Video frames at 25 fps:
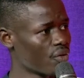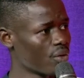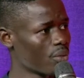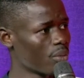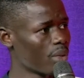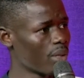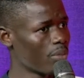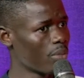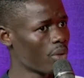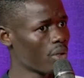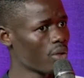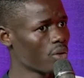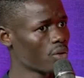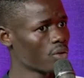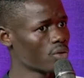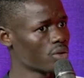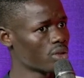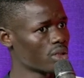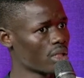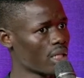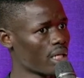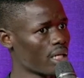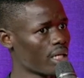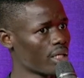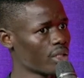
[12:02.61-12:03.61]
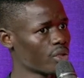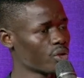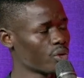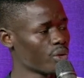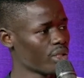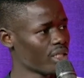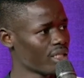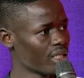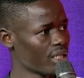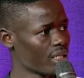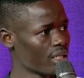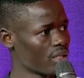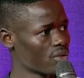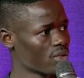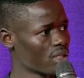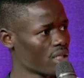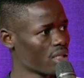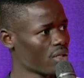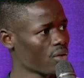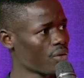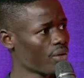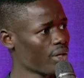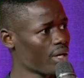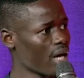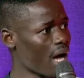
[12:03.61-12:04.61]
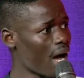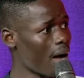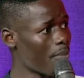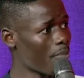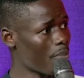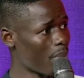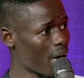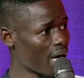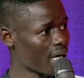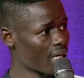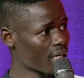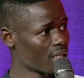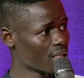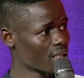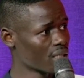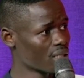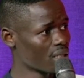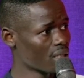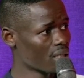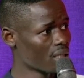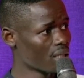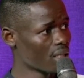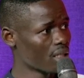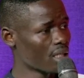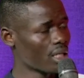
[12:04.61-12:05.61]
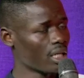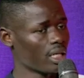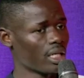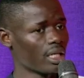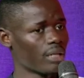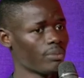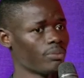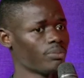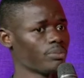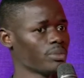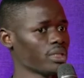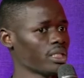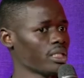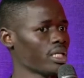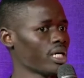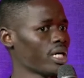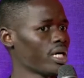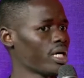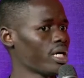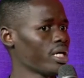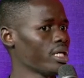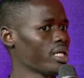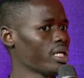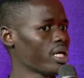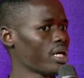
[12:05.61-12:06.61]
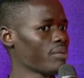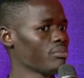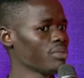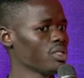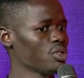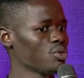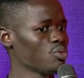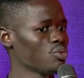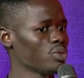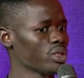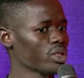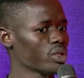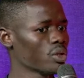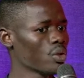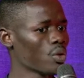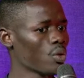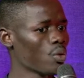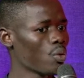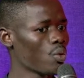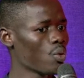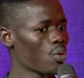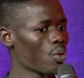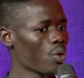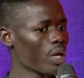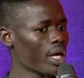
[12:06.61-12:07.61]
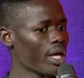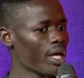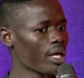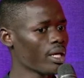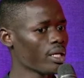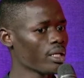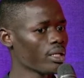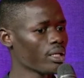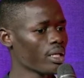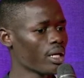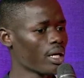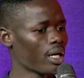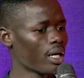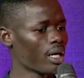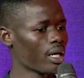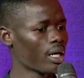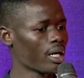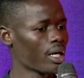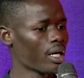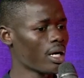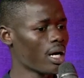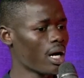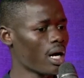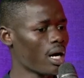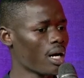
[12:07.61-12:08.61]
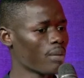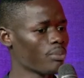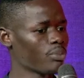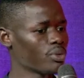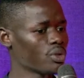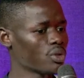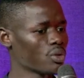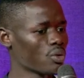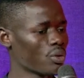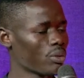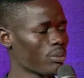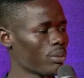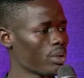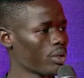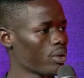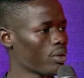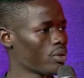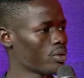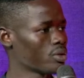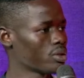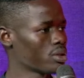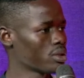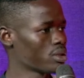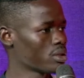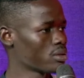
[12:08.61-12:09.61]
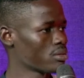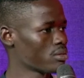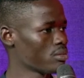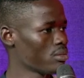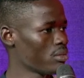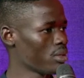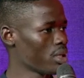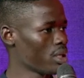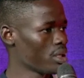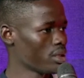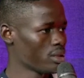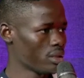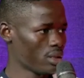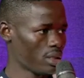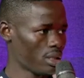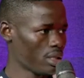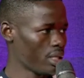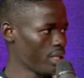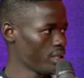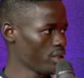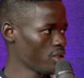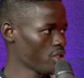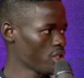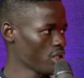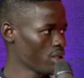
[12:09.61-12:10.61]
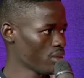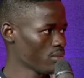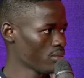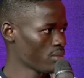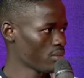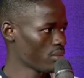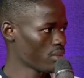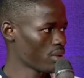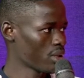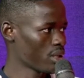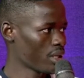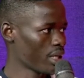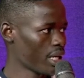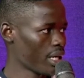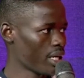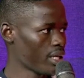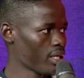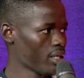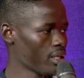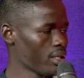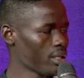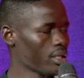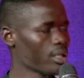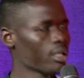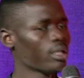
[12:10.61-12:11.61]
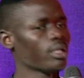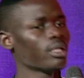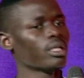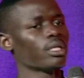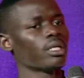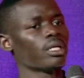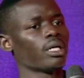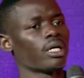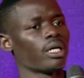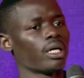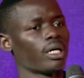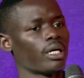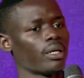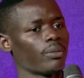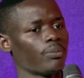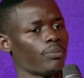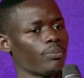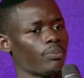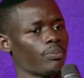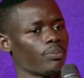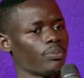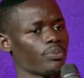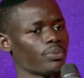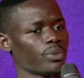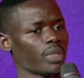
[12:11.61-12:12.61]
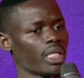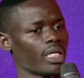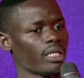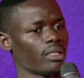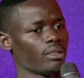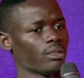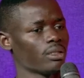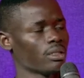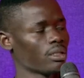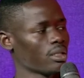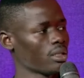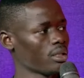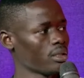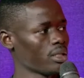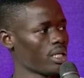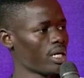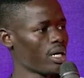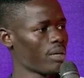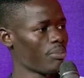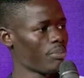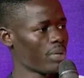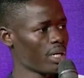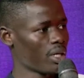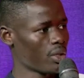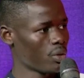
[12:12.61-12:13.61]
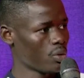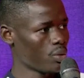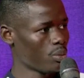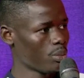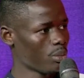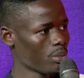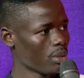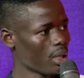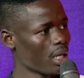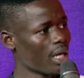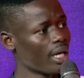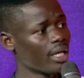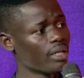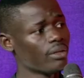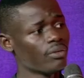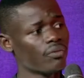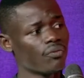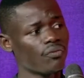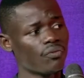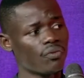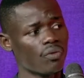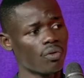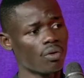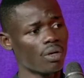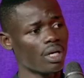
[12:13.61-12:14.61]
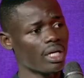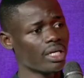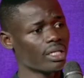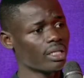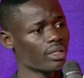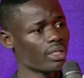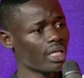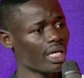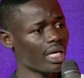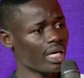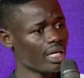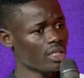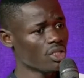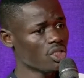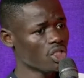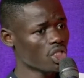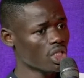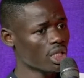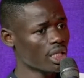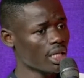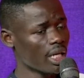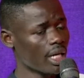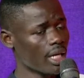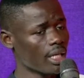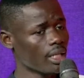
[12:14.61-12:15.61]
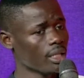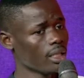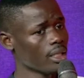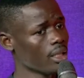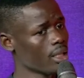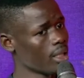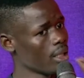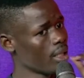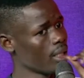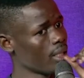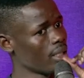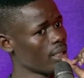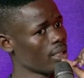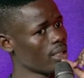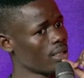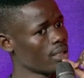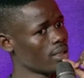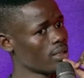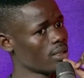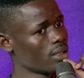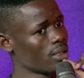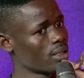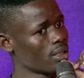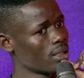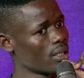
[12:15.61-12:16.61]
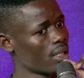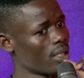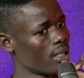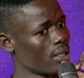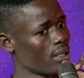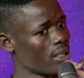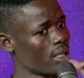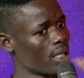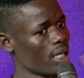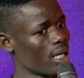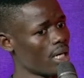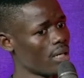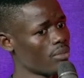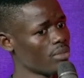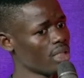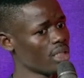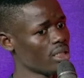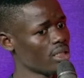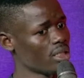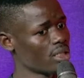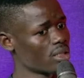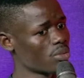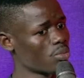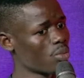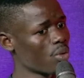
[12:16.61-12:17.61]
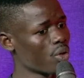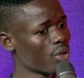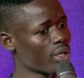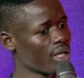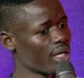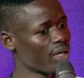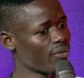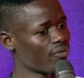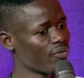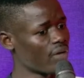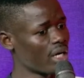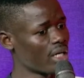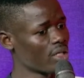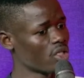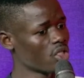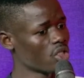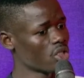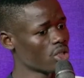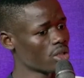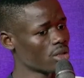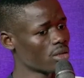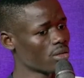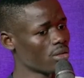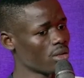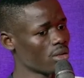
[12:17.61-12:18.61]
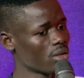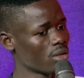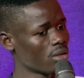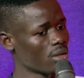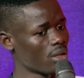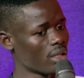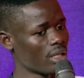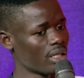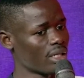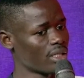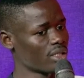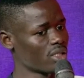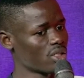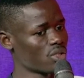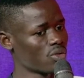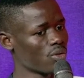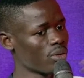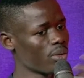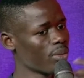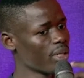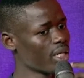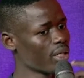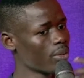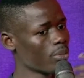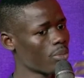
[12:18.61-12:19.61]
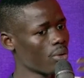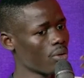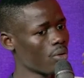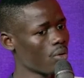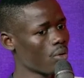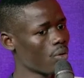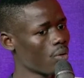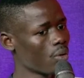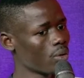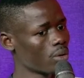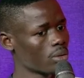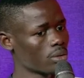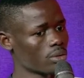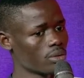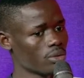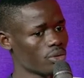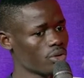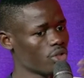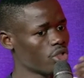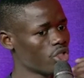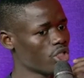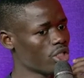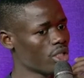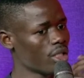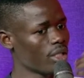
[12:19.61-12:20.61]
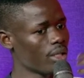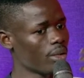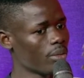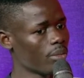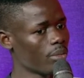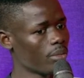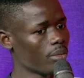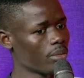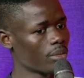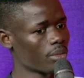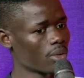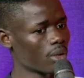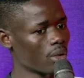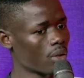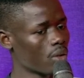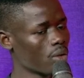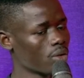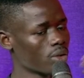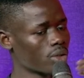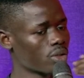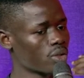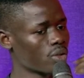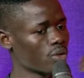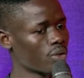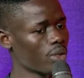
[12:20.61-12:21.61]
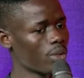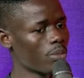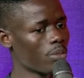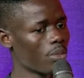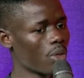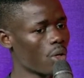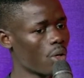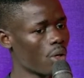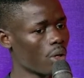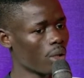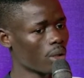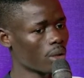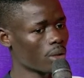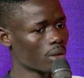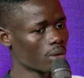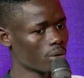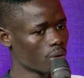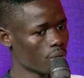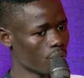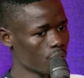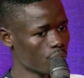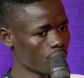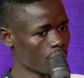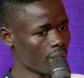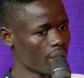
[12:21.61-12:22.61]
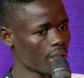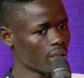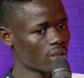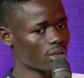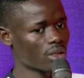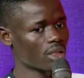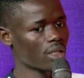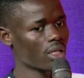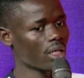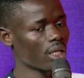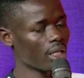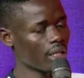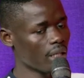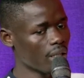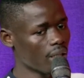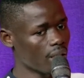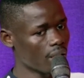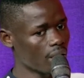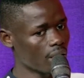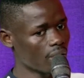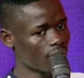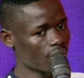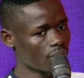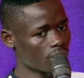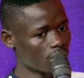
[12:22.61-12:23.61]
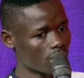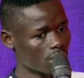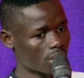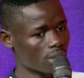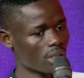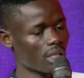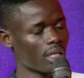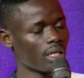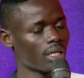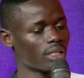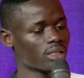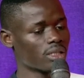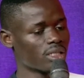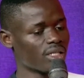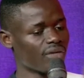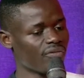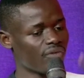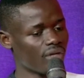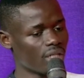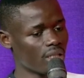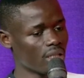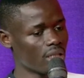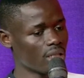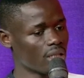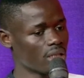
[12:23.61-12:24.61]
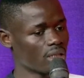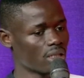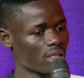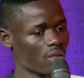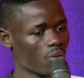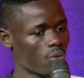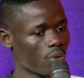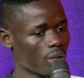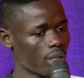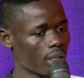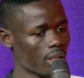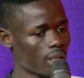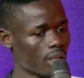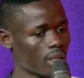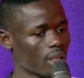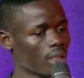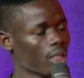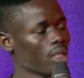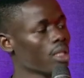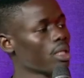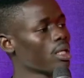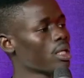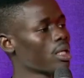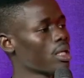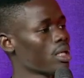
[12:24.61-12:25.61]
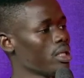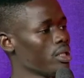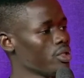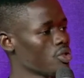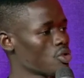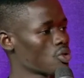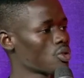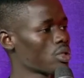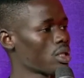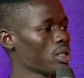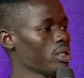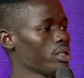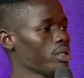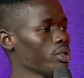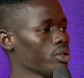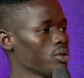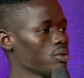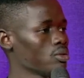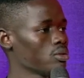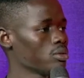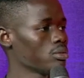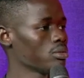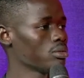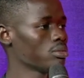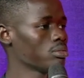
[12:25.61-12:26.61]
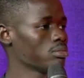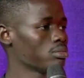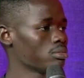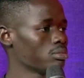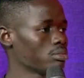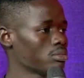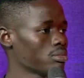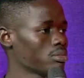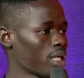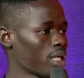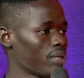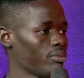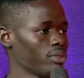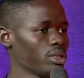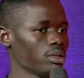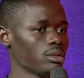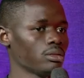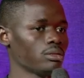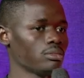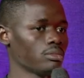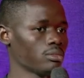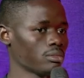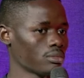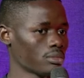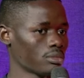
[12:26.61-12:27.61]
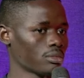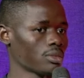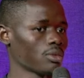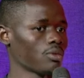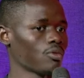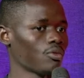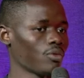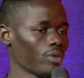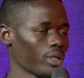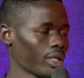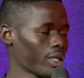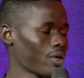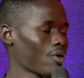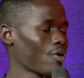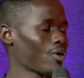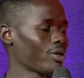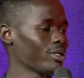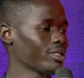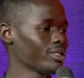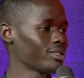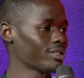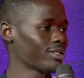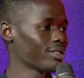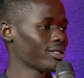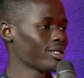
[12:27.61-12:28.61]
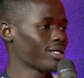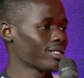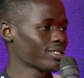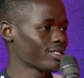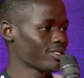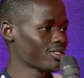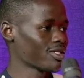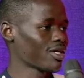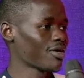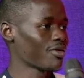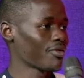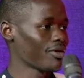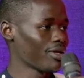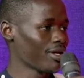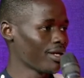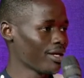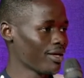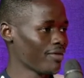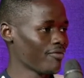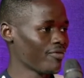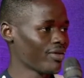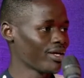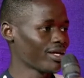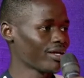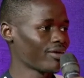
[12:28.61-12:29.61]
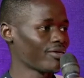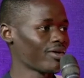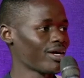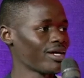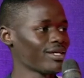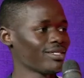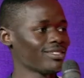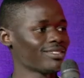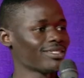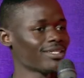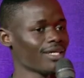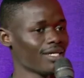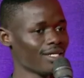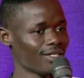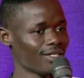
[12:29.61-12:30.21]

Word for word: from about uh, twenty thousand on the up market. Mm-hmm. um, yeah, and I mean we go way uh, up to about eighty K. Mm-hmm. um, and yeah, per room. And mm-hmm. for like the eighty K is, uh, I mean it's more than furnished. Uh, swimming pool, gym, close to the mall. You get cleaning uh, seven days a week. Mm-hmm. Literally, you, I mean, we call it luxury living, right?